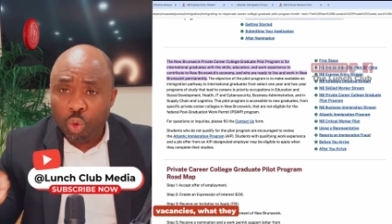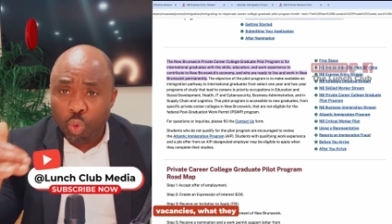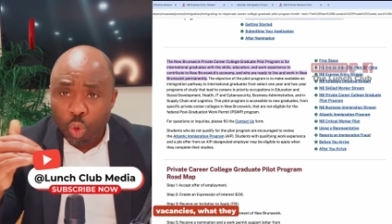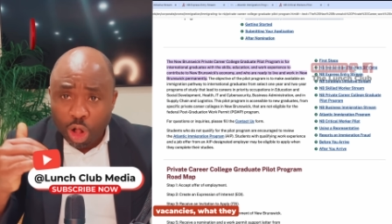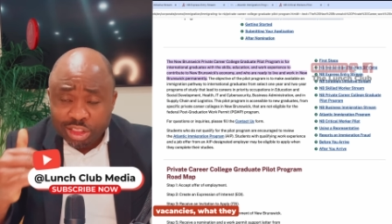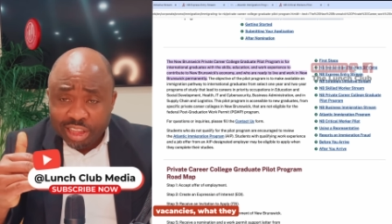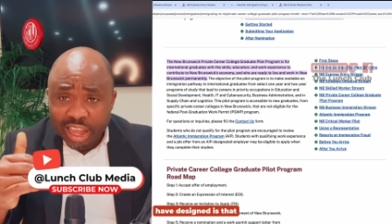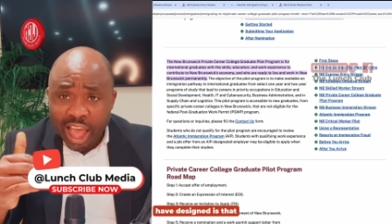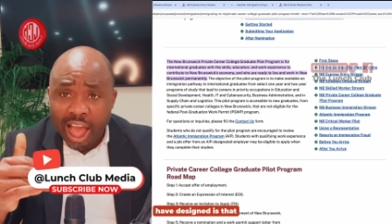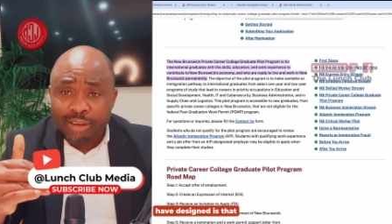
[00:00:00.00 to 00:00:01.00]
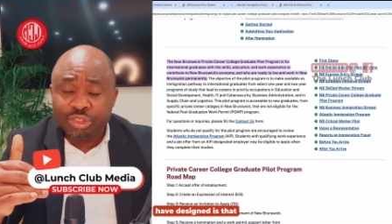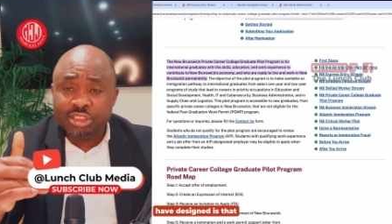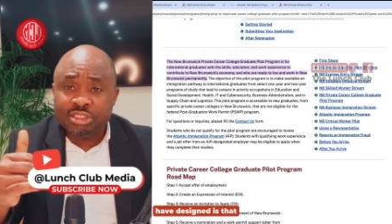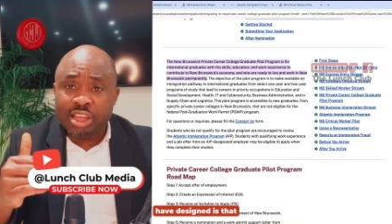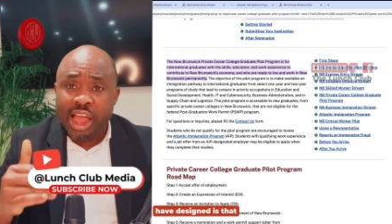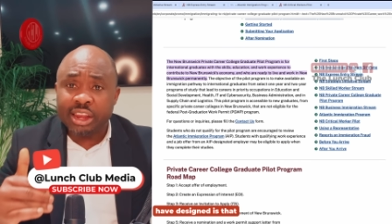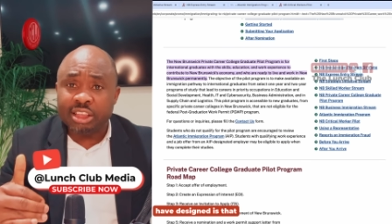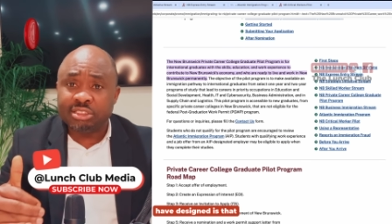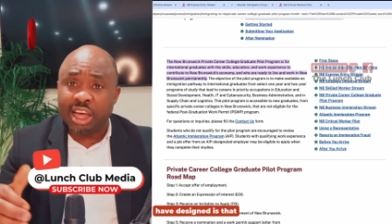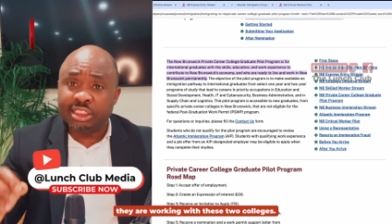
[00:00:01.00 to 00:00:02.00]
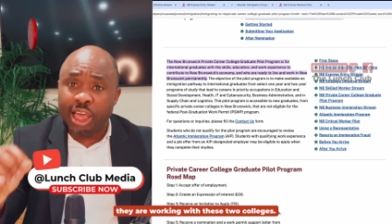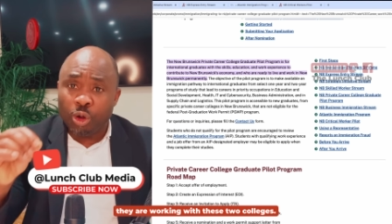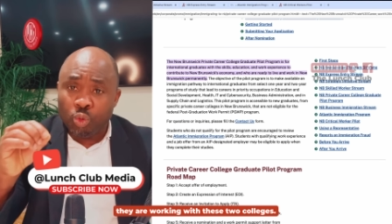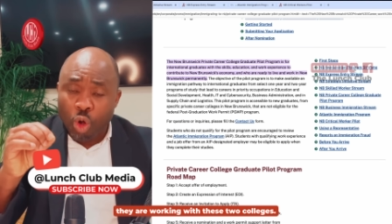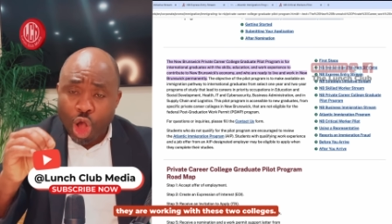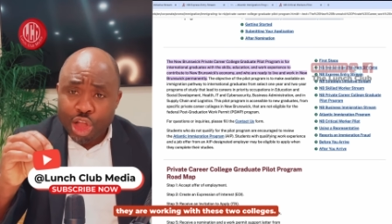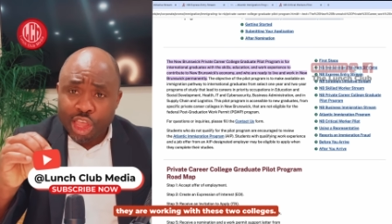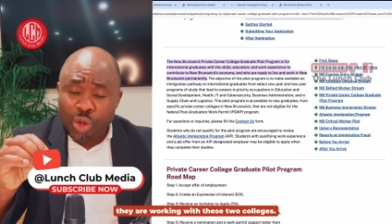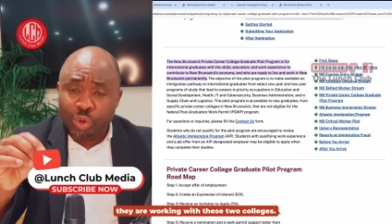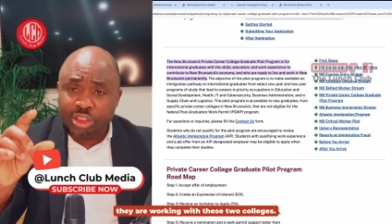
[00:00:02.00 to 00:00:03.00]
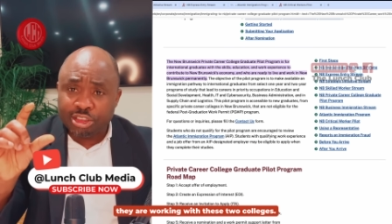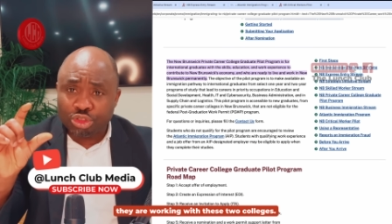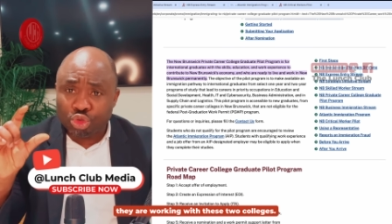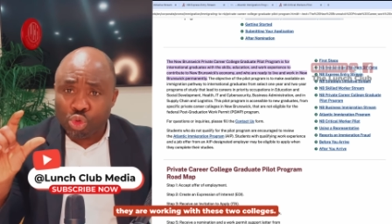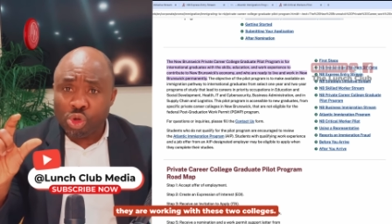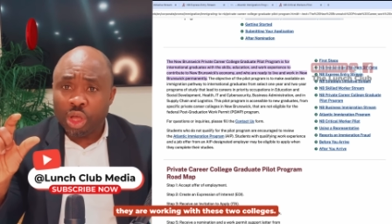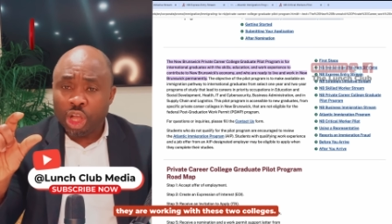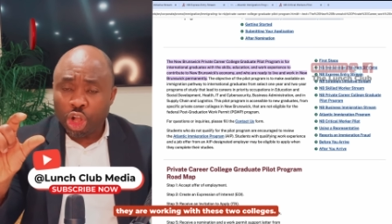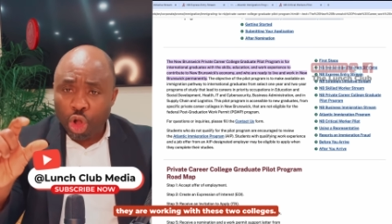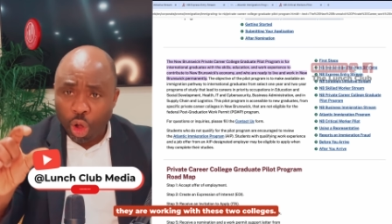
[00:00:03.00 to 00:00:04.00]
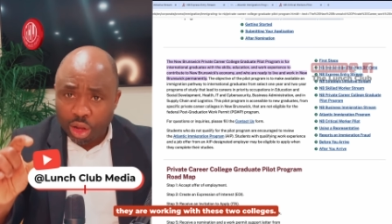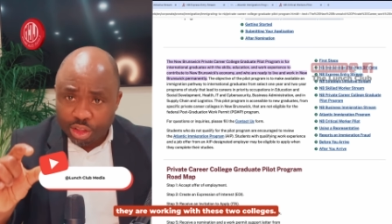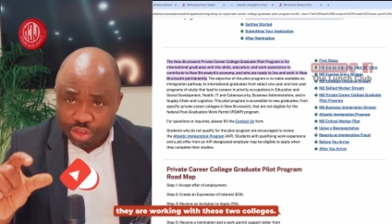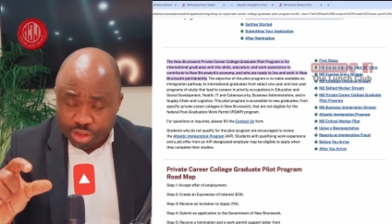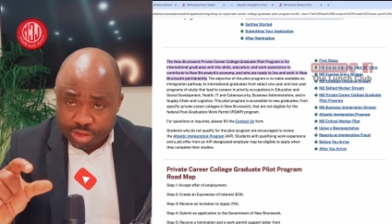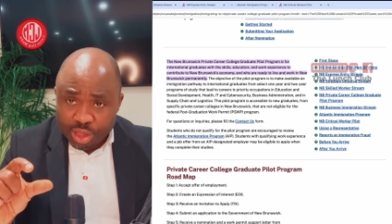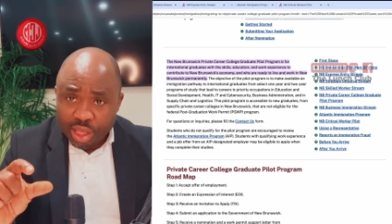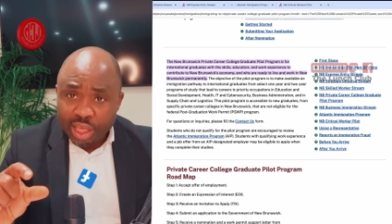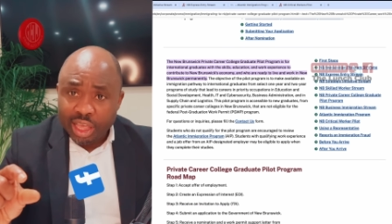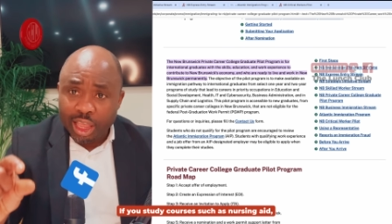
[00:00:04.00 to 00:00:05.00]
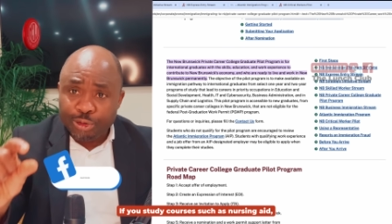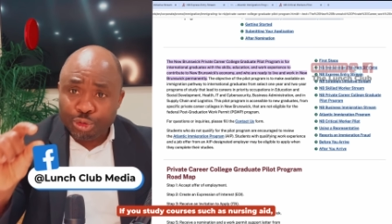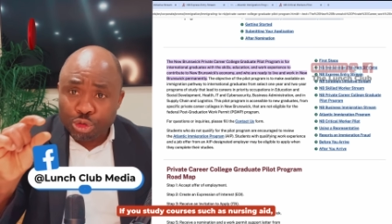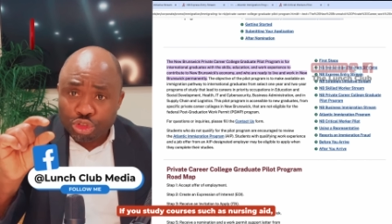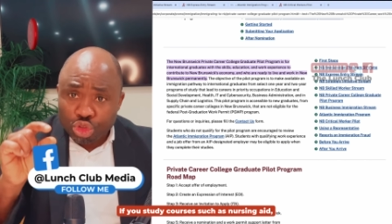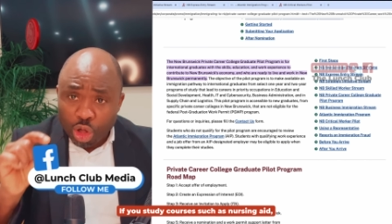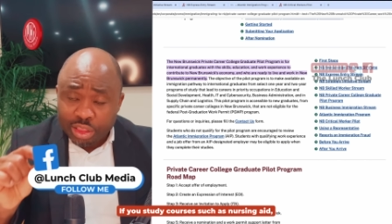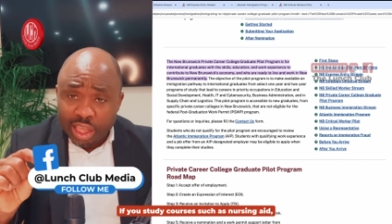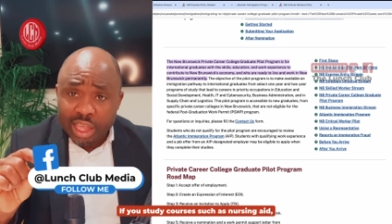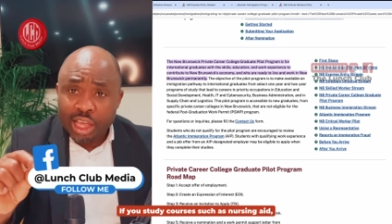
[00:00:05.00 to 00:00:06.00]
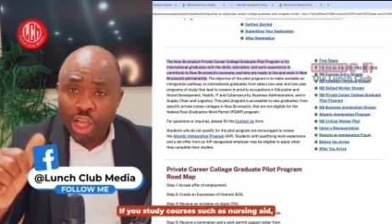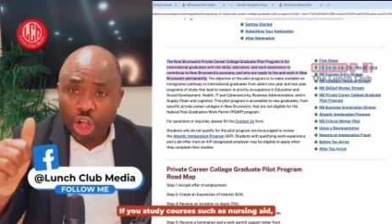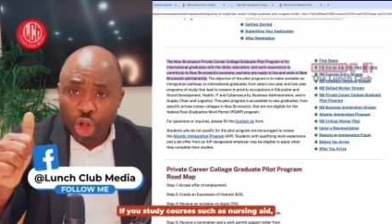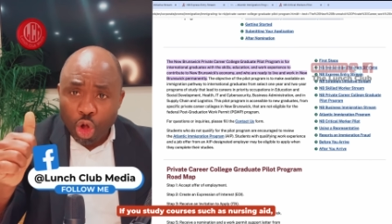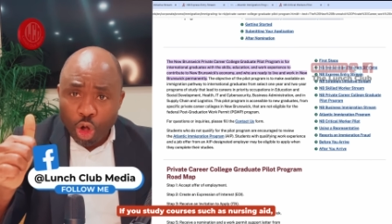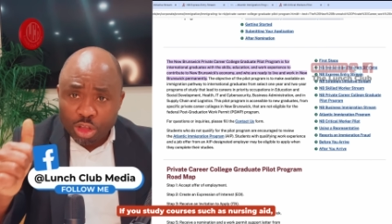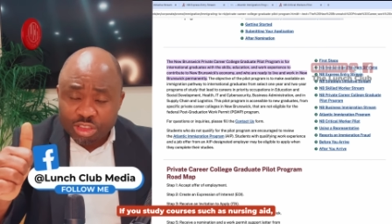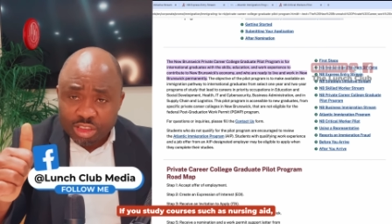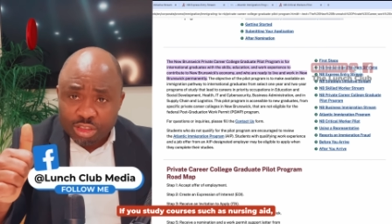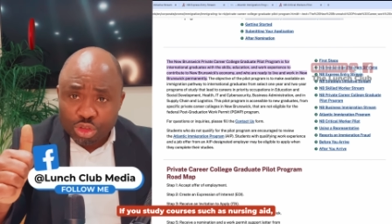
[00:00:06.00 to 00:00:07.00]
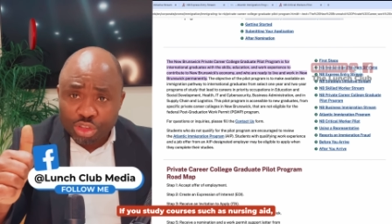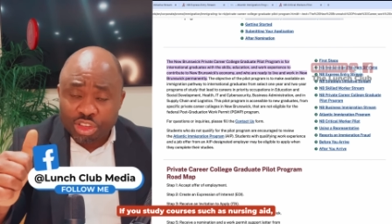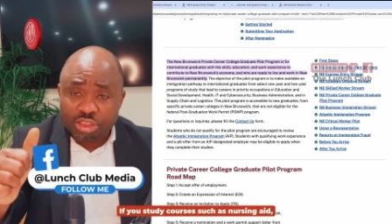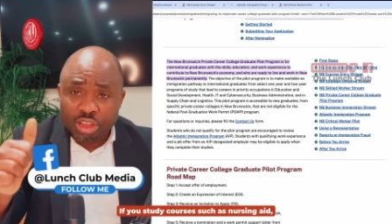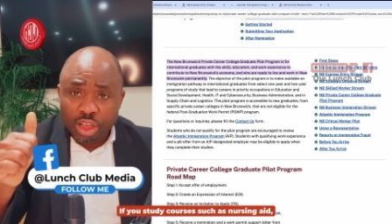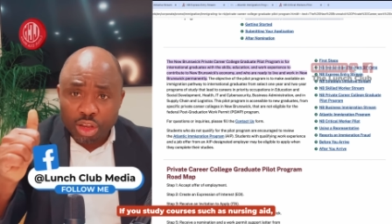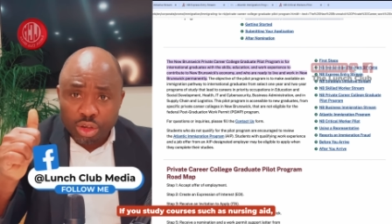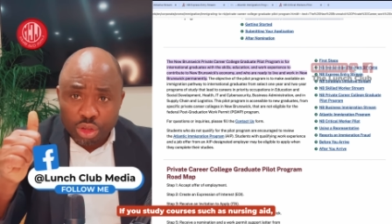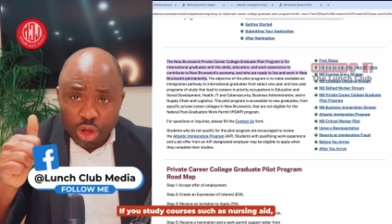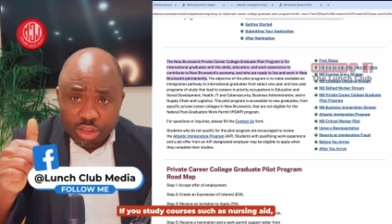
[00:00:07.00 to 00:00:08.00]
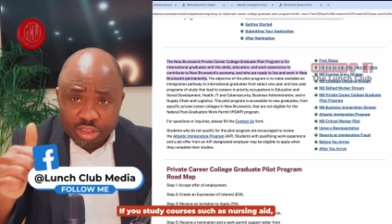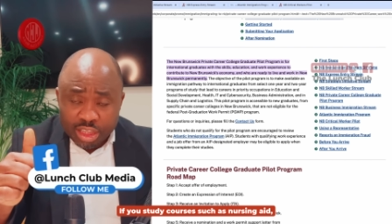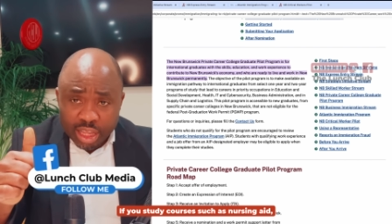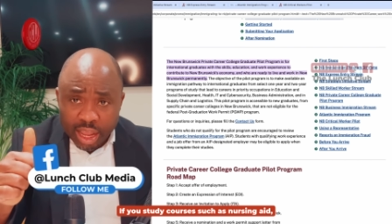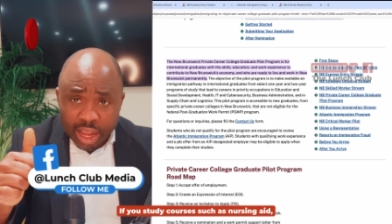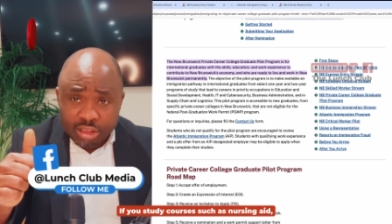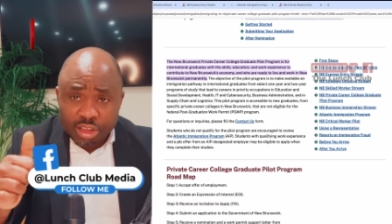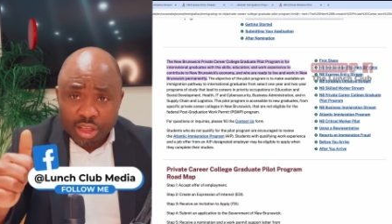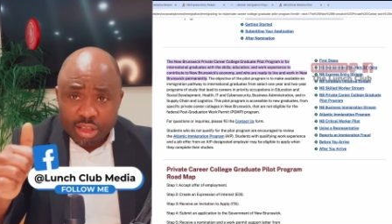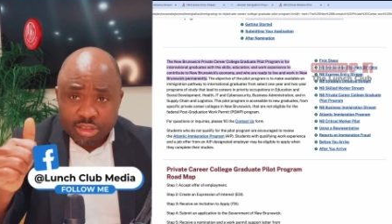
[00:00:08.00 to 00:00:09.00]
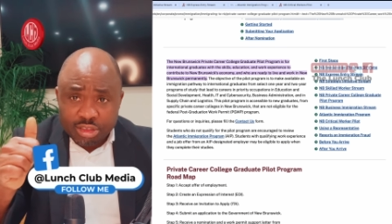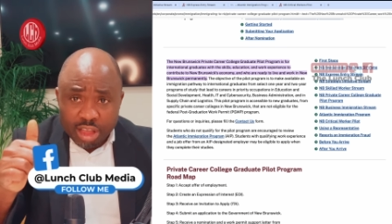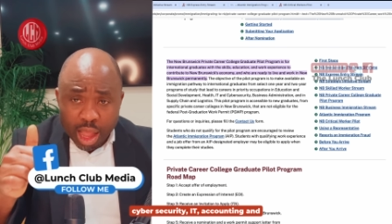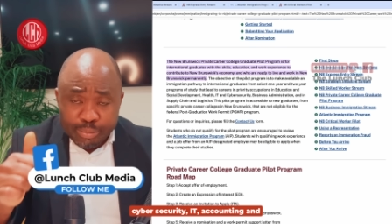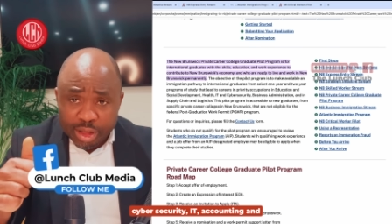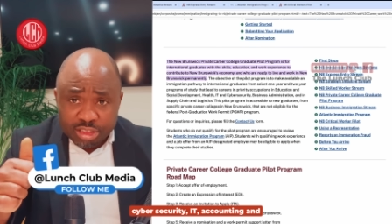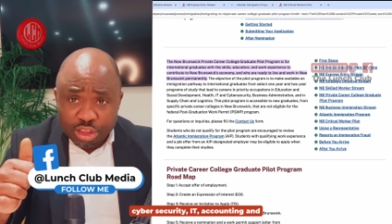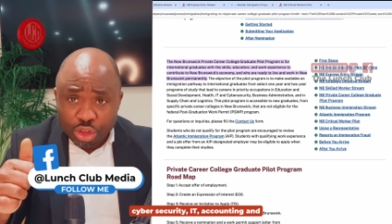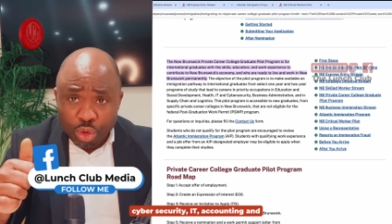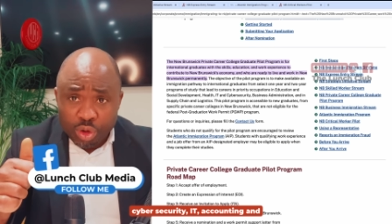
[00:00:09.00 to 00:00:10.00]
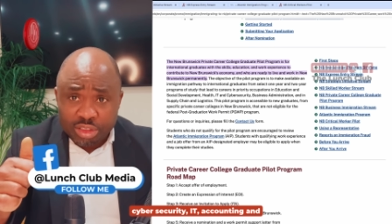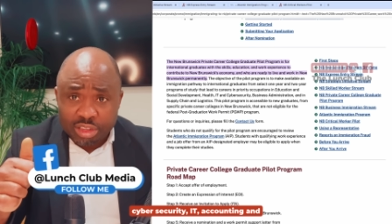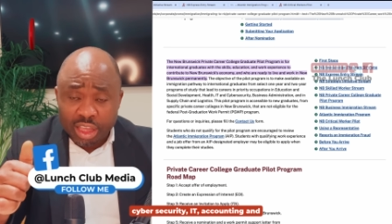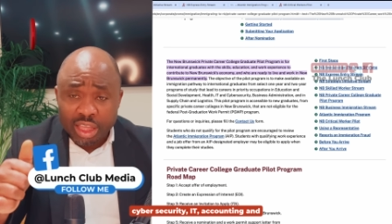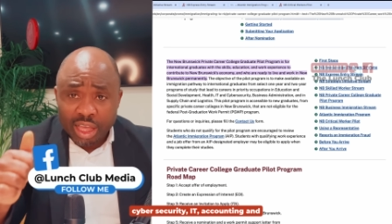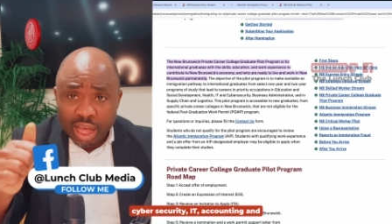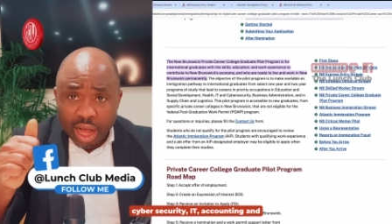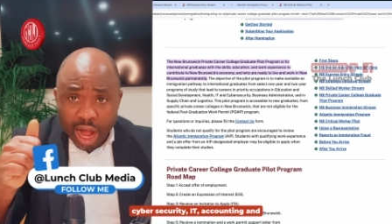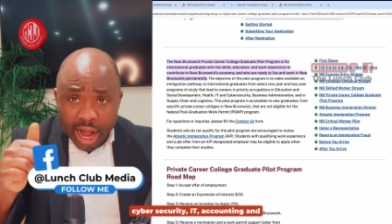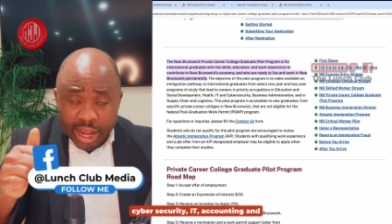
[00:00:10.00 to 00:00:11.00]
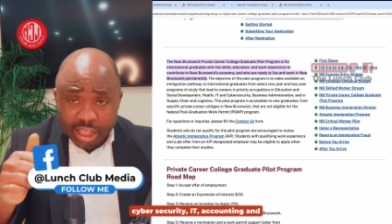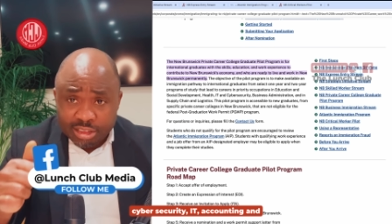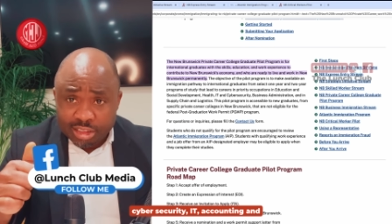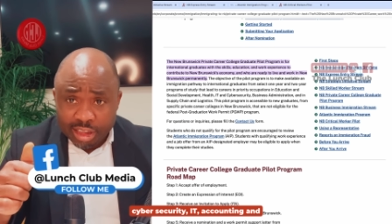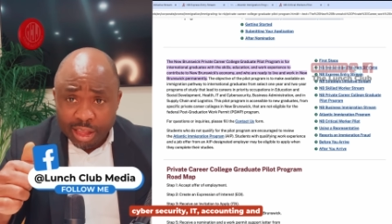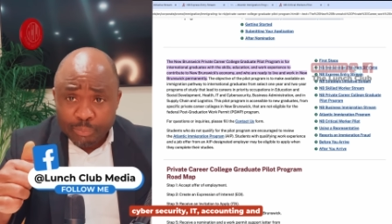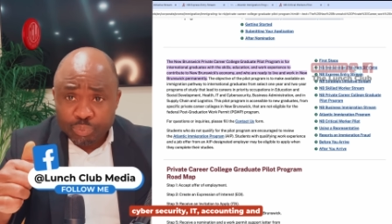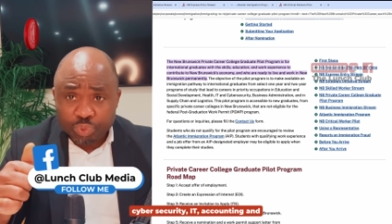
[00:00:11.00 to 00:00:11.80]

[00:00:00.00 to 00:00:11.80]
what they have designed is that they are working with these two colleges. If you study courses such as nursing aid, cyber security, I T,